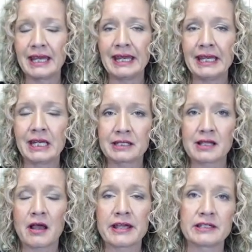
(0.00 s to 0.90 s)

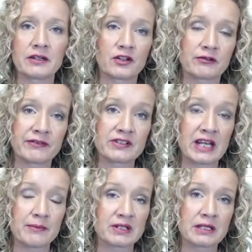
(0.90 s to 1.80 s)
inside another if
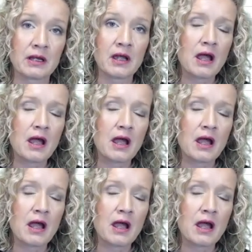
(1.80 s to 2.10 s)
statement,